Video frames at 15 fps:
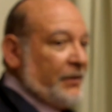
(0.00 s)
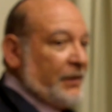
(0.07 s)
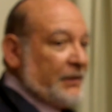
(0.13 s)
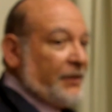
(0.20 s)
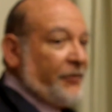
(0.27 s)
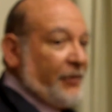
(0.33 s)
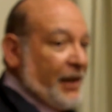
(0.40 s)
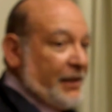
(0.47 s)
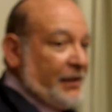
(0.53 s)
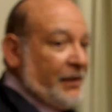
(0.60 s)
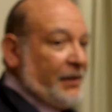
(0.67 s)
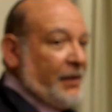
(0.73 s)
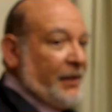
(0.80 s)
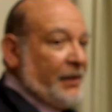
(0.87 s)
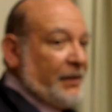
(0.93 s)
It's a
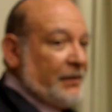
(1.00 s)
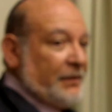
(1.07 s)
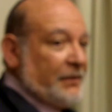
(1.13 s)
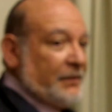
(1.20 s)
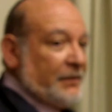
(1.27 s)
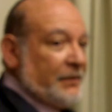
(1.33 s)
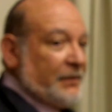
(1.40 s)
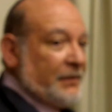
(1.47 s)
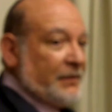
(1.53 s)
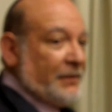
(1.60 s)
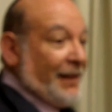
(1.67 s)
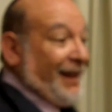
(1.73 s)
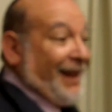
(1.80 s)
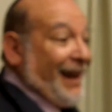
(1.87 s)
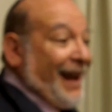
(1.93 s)
frightening thing.
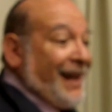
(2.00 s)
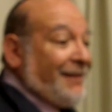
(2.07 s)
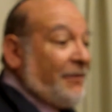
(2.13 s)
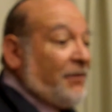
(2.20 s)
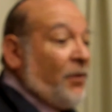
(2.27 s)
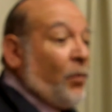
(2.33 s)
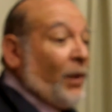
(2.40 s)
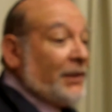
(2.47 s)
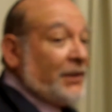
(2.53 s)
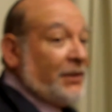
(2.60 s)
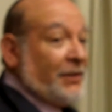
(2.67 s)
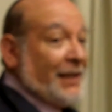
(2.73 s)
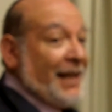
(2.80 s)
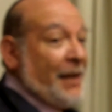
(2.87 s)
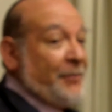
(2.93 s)
I don't know what's
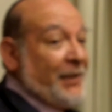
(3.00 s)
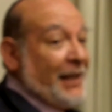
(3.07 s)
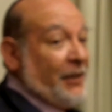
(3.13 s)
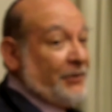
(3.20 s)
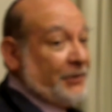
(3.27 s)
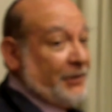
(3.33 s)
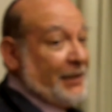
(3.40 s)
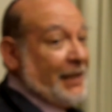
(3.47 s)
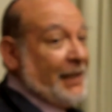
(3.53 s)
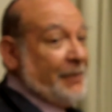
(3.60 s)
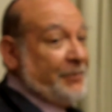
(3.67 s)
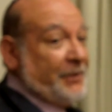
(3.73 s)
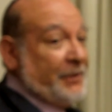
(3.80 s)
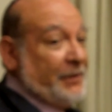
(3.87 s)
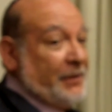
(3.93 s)
going to happen, how it's going to
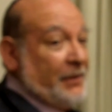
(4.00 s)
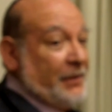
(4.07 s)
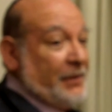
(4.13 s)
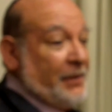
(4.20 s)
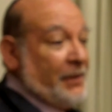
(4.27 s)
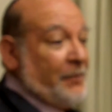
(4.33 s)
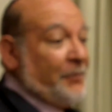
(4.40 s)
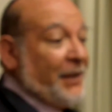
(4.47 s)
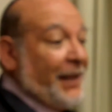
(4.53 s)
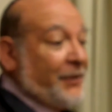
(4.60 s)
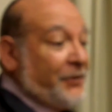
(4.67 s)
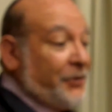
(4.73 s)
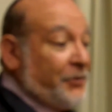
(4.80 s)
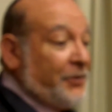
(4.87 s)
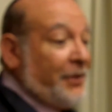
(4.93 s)
happen. But I
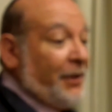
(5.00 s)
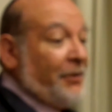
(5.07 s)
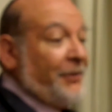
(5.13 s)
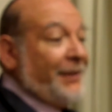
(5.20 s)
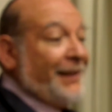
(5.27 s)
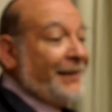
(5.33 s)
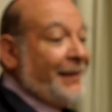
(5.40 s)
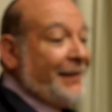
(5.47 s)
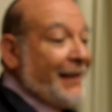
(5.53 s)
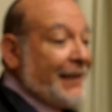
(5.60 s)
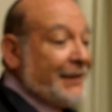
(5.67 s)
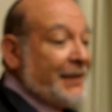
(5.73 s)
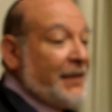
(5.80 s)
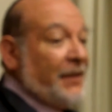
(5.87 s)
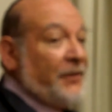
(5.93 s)
do know that the
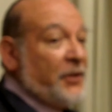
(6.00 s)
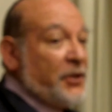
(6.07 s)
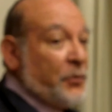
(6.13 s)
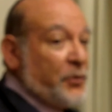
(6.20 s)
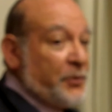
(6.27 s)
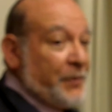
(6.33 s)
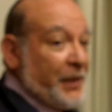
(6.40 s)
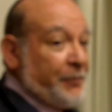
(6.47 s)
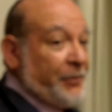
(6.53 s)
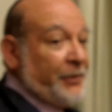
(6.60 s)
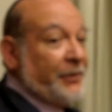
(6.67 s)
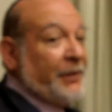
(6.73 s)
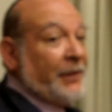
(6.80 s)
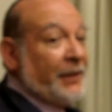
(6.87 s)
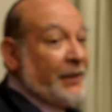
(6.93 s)
destiny of the Jewish
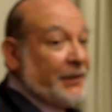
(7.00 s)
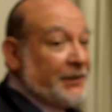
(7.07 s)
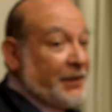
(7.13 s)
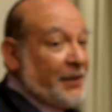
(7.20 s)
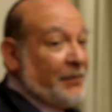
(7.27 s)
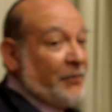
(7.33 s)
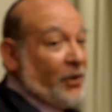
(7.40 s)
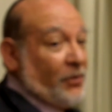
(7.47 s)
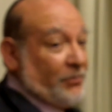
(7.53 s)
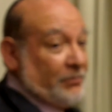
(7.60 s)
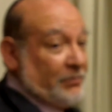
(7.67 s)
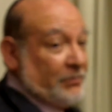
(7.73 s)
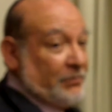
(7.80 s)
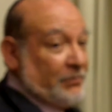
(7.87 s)
people is to come home.